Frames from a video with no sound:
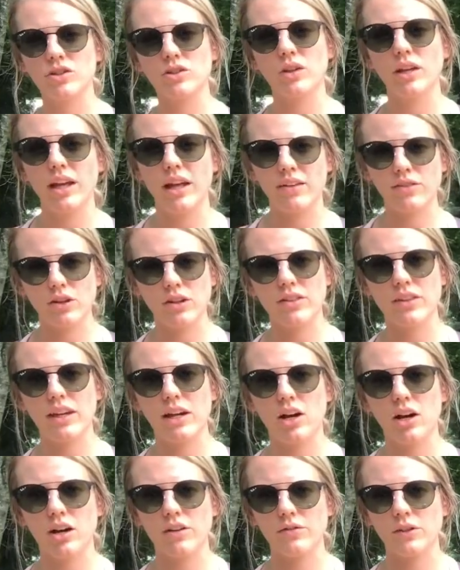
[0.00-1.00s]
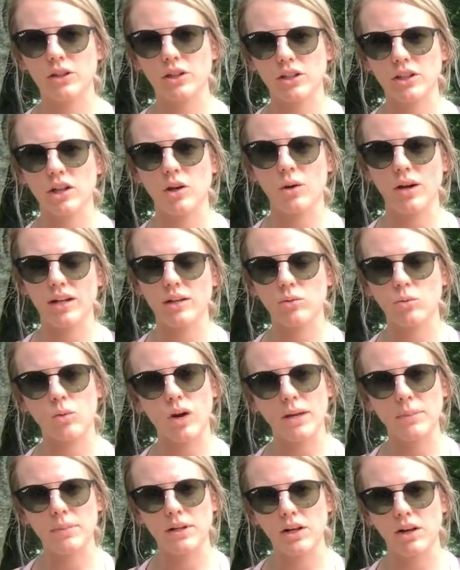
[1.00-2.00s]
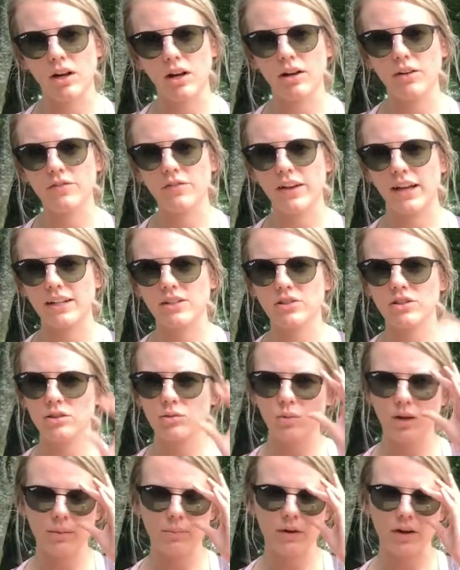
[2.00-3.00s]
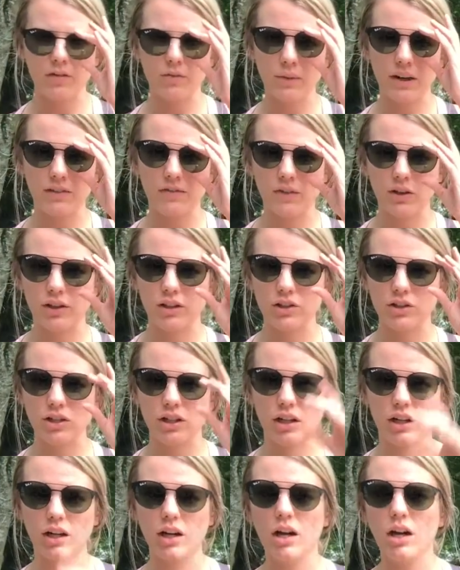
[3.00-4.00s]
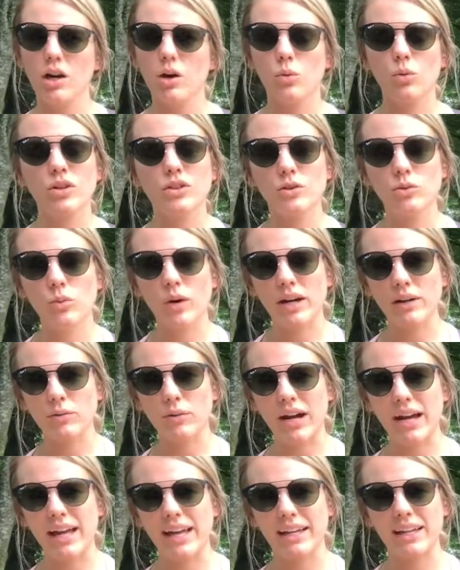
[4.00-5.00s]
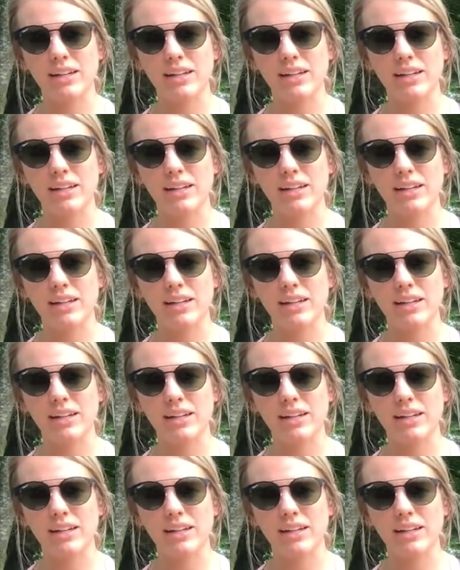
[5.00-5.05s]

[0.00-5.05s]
you get everything off, you're going to go ahead and wipe it off. I just wipe off my furniture with a wet rag.